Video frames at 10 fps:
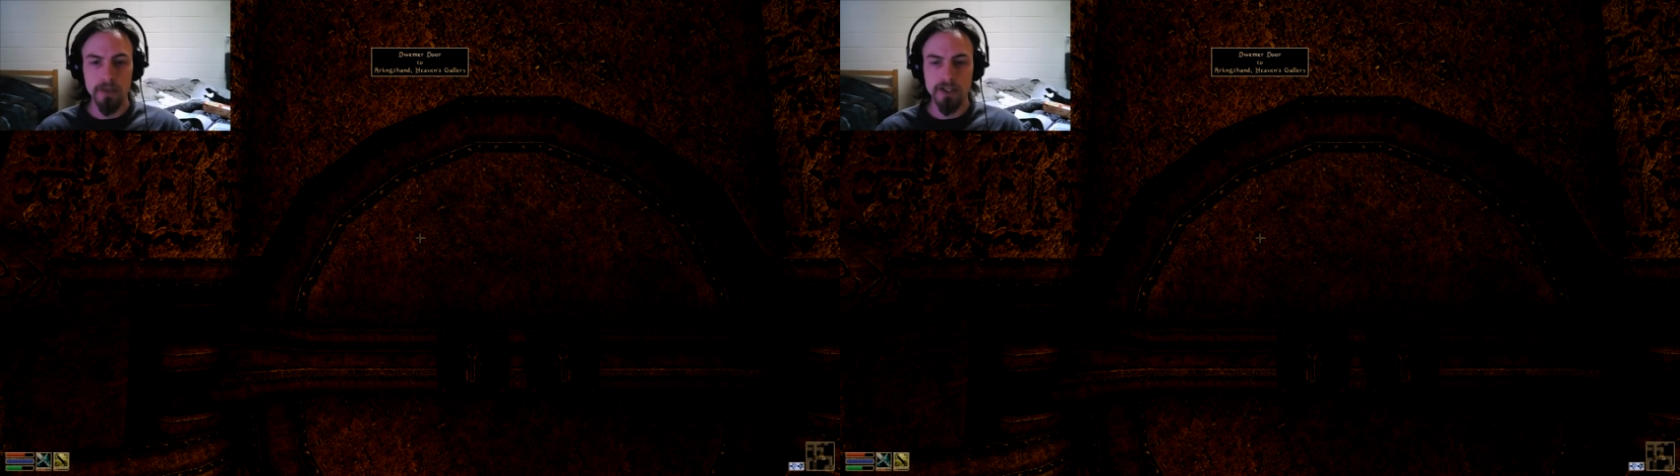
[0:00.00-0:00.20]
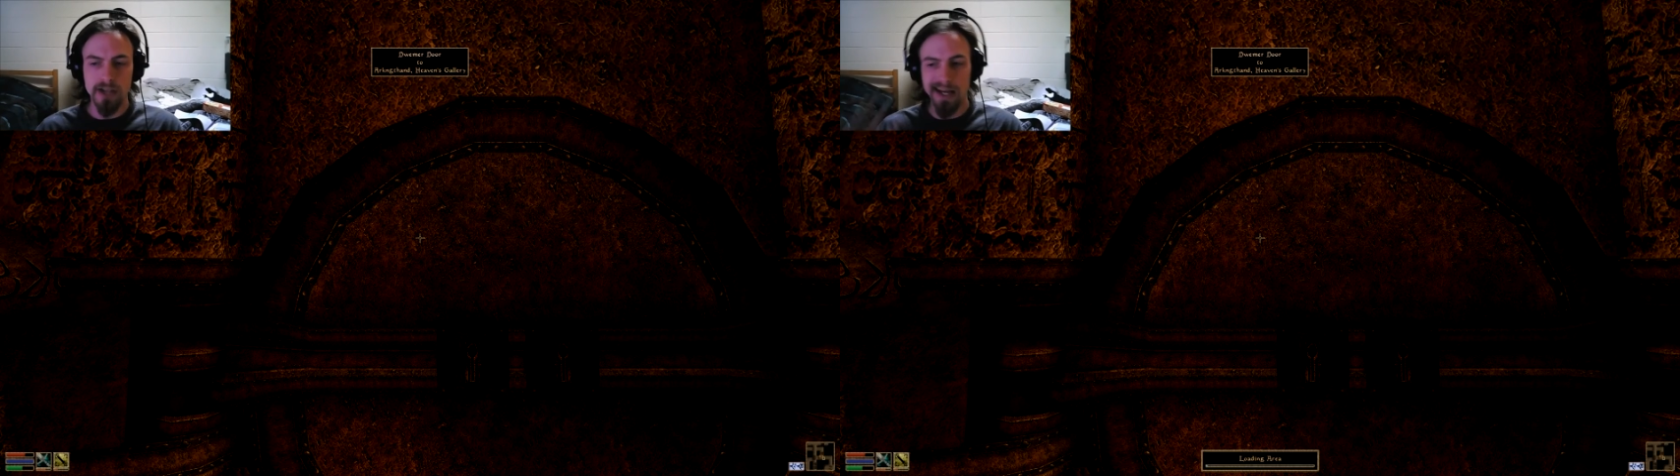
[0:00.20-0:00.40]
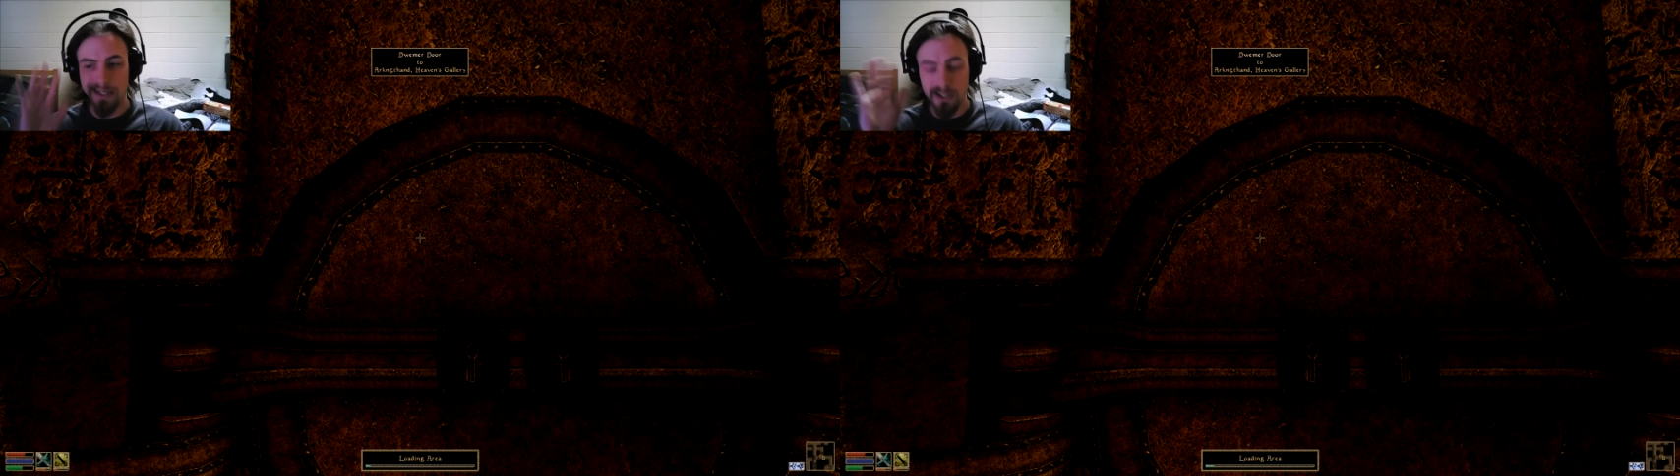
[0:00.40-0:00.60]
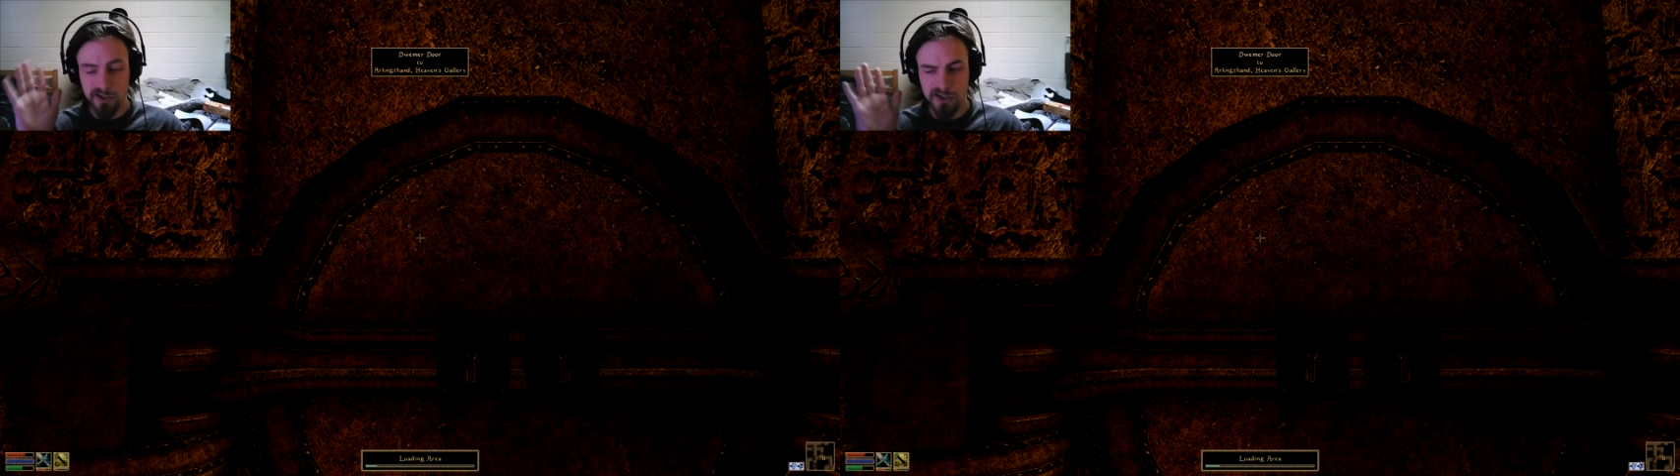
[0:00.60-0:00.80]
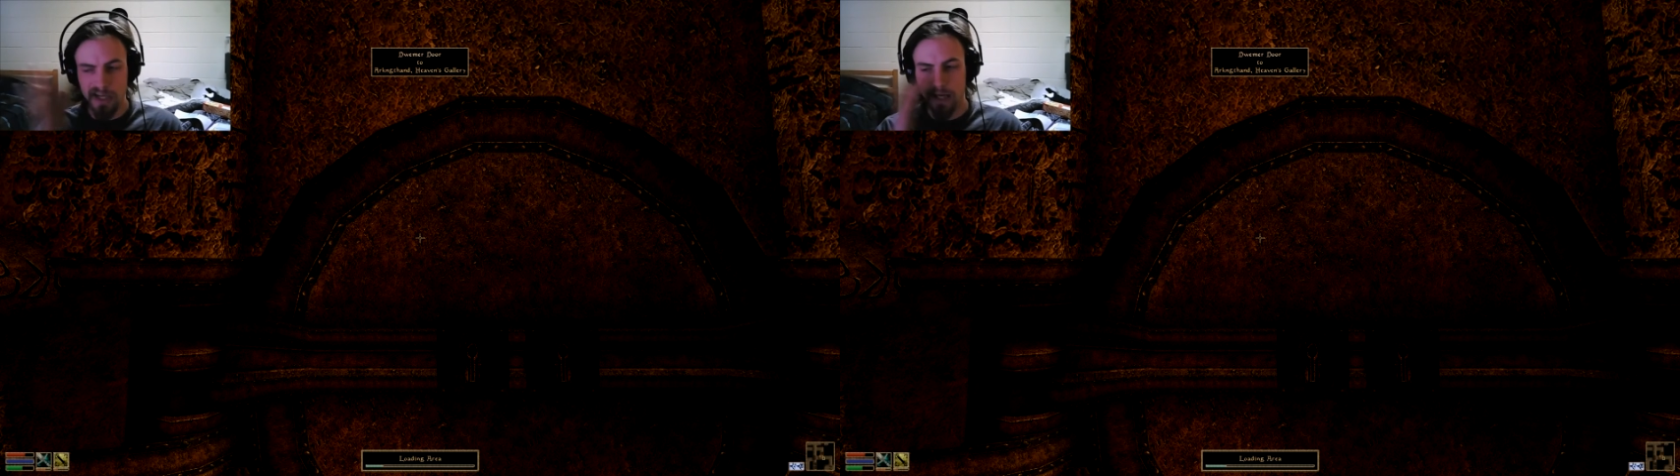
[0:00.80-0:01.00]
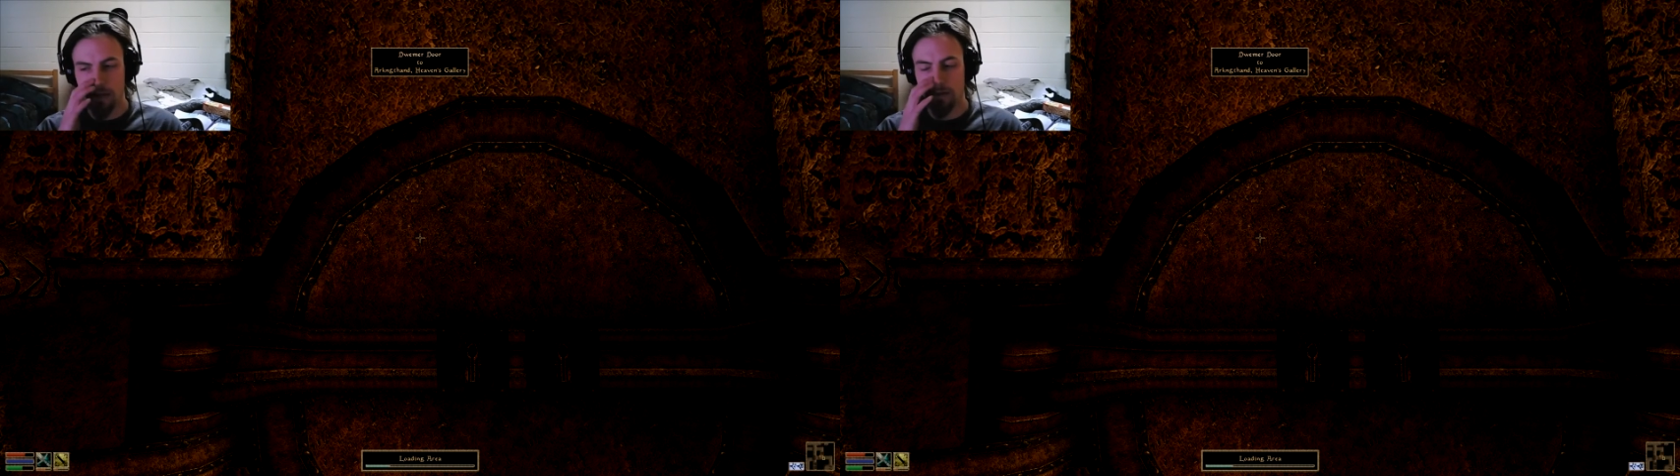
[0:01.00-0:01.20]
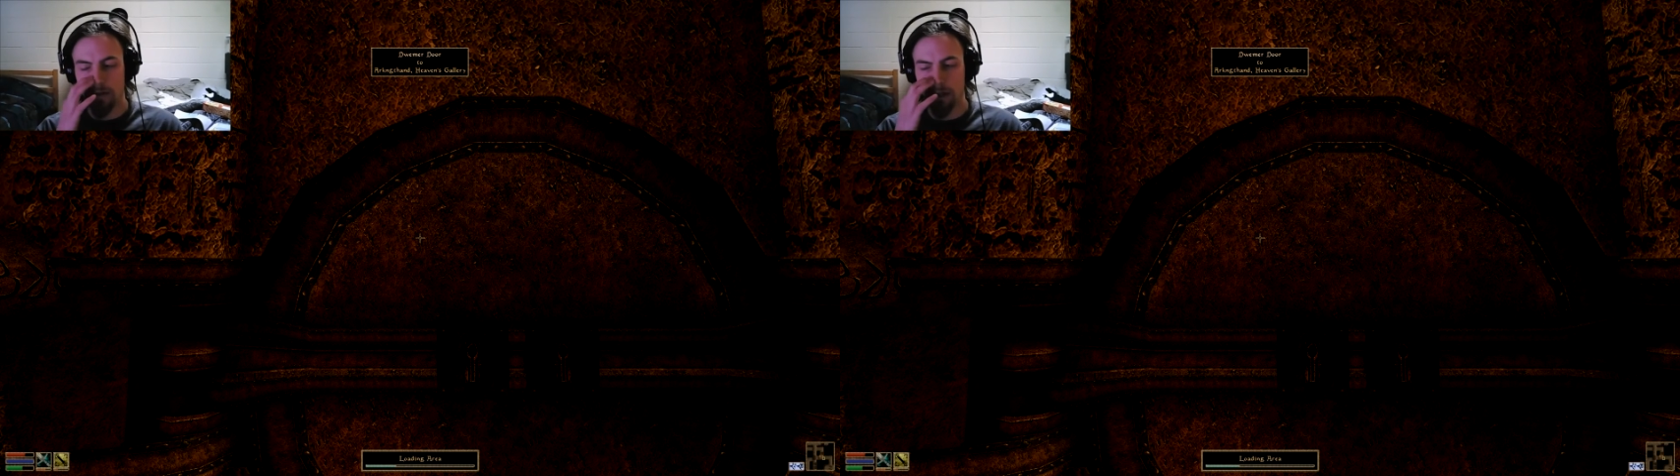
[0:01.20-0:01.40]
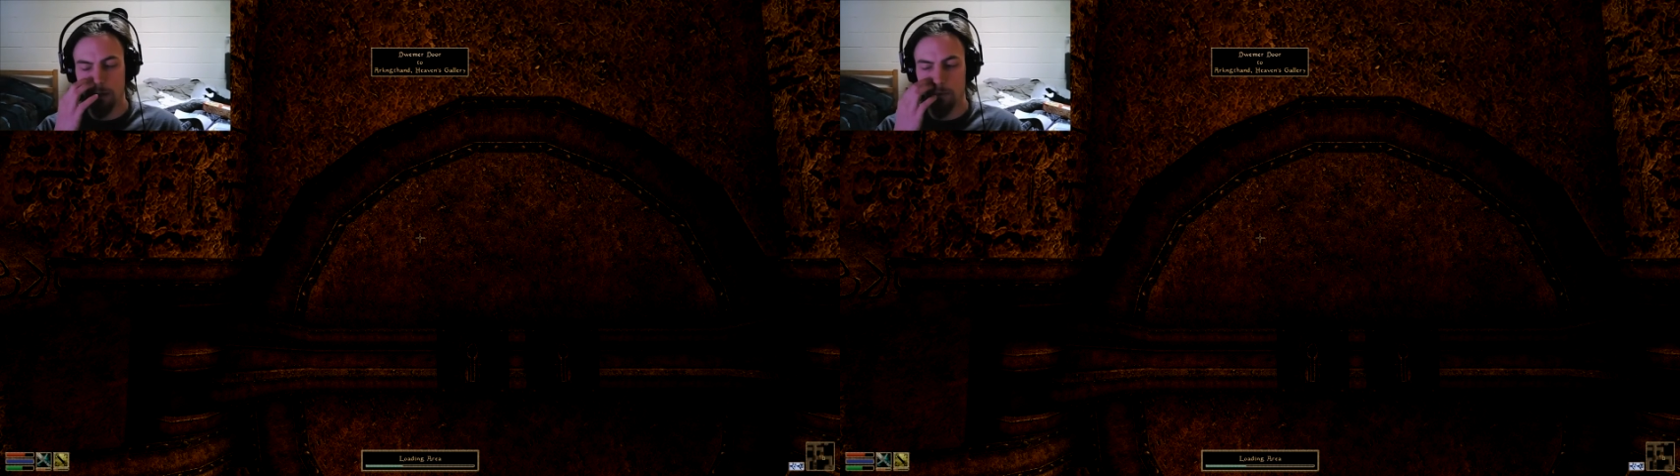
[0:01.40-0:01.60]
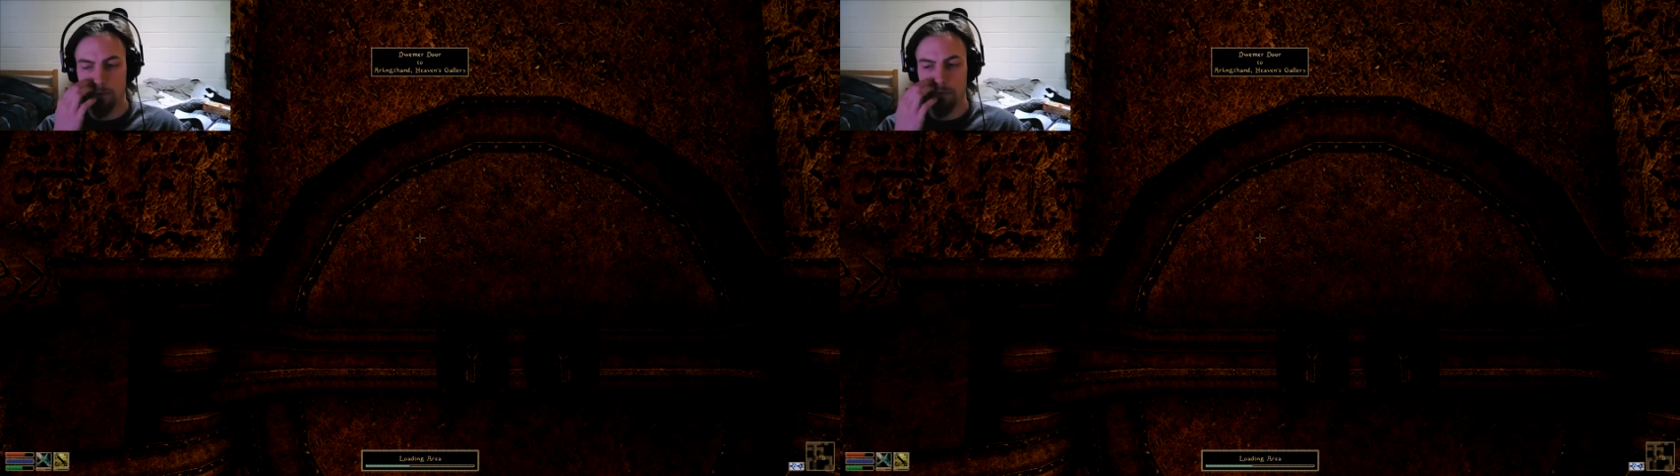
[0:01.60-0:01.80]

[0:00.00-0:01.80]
Which I can understand,